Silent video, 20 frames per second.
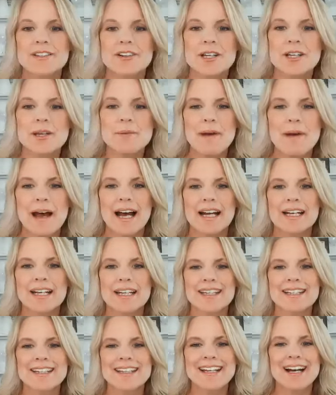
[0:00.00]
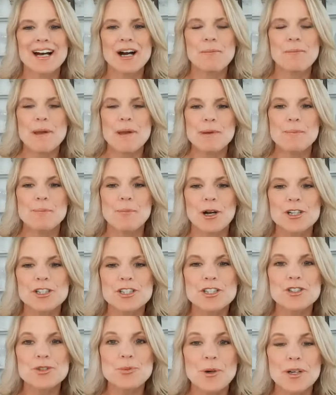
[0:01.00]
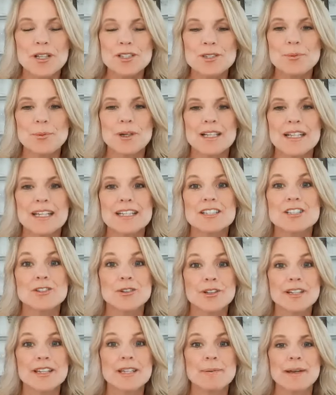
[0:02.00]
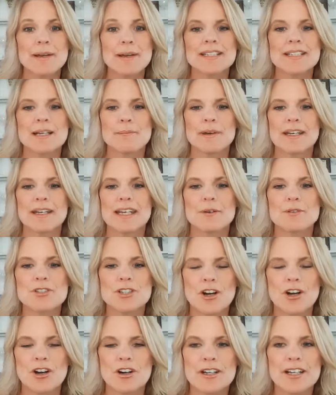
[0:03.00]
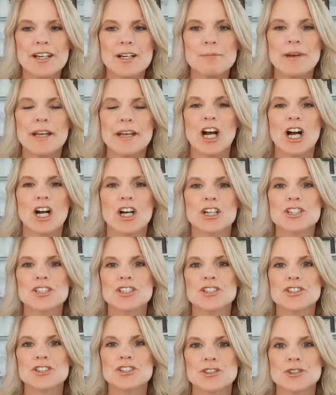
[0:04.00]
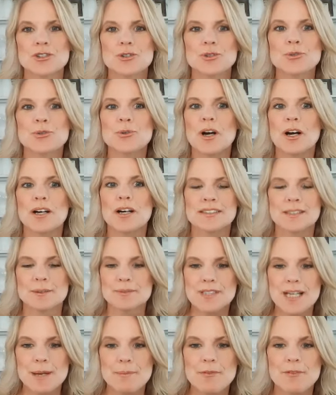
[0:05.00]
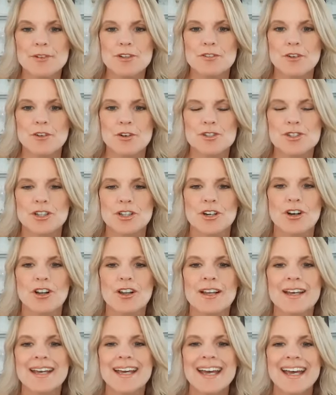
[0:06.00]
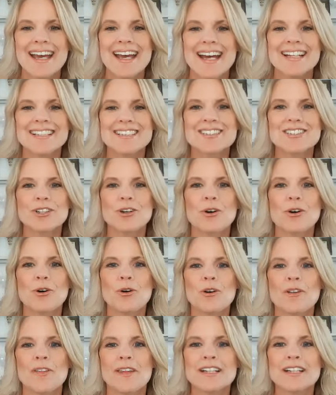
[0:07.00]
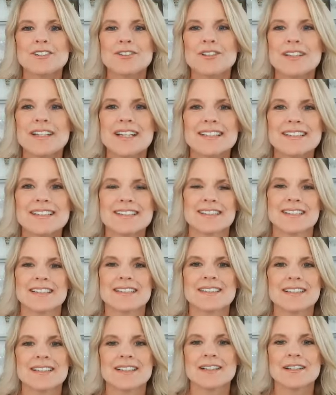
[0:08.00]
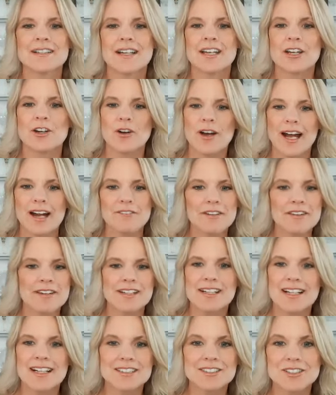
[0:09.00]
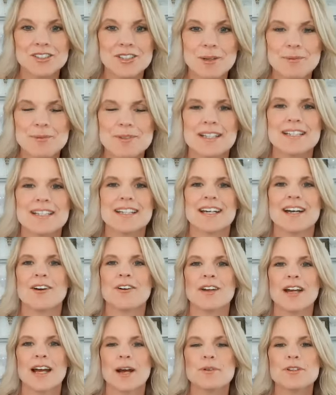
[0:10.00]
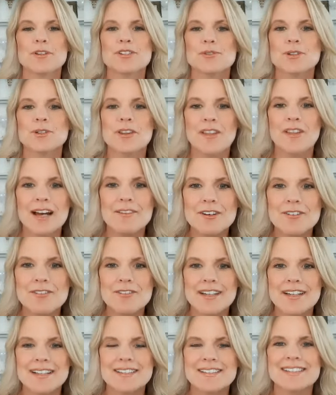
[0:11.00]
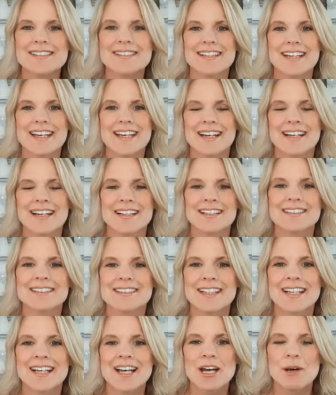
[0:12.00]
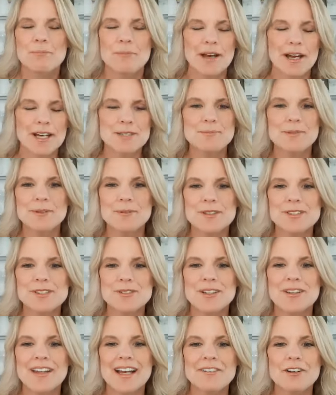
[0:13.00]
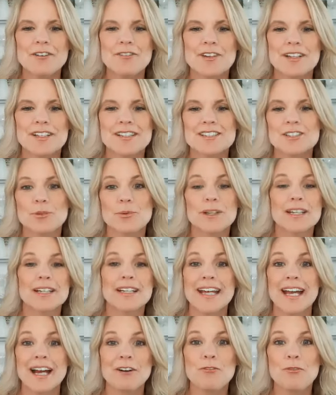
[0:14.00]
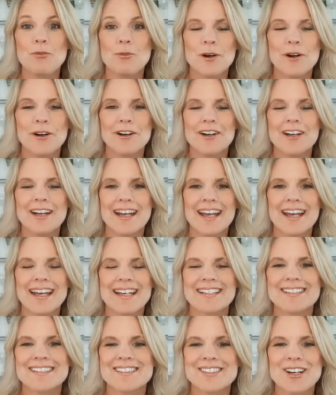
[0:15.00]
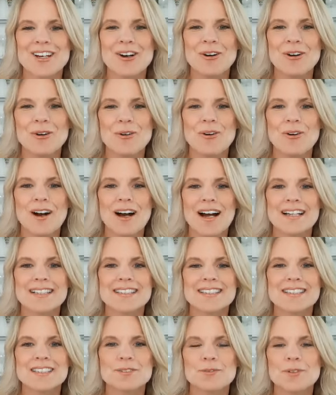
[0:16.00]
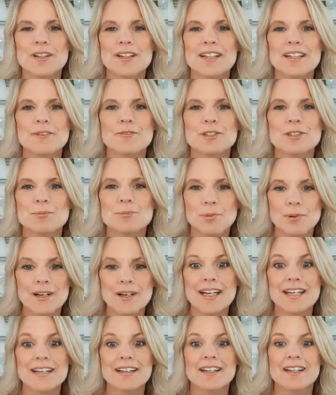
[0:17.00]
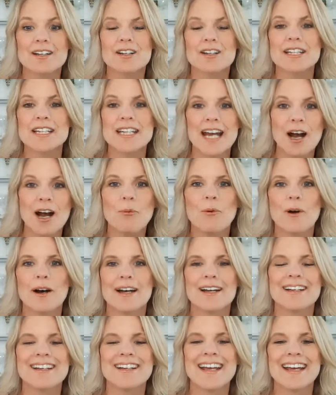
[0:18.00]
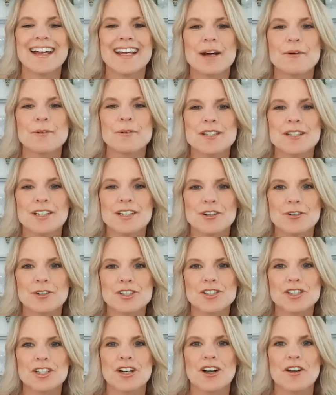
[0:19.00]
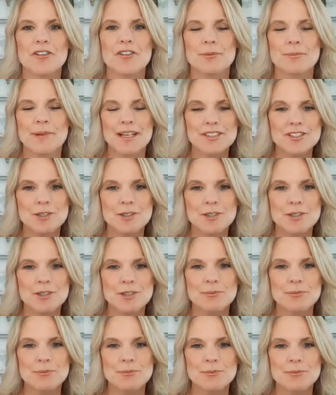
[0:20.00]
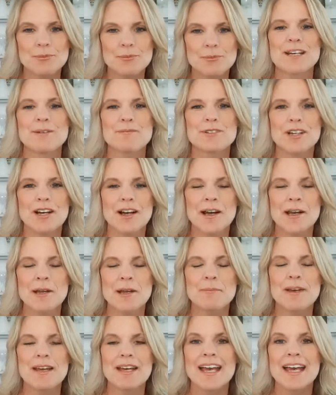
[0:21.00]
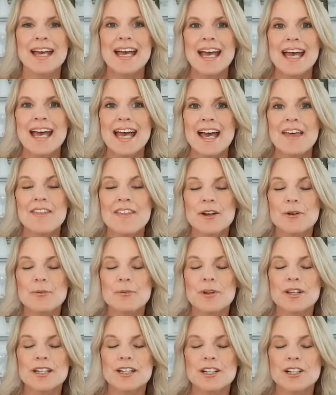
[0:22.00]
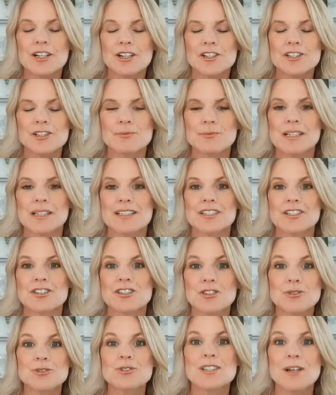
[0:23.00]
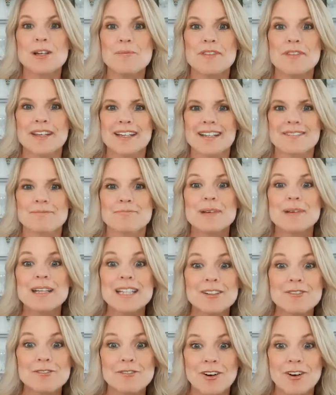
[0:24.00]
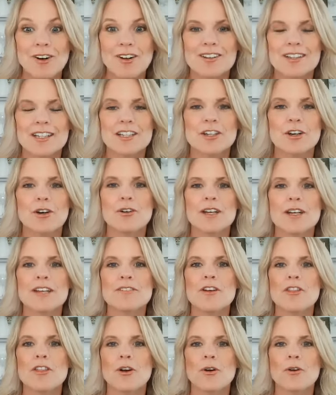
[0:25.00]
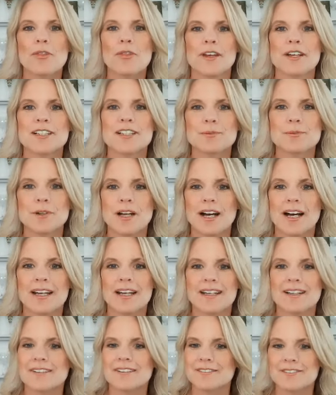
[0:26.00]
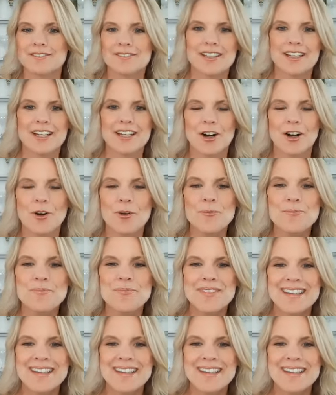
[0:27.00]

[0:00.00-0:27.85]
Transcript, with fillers: started back in uh, maybe March of 2020 during the pandemic. It was already on my heart to do uh, some type of a devotional. And so, like during that season, you know, everything got turned upside down. I was doing live events and my husband was doing live events. We didn't have work. And so I just really was praying, now what? And I was in a Christian author mastermind group at the same time and they really encouraged me to do something meaningful you know even though things were kind of you know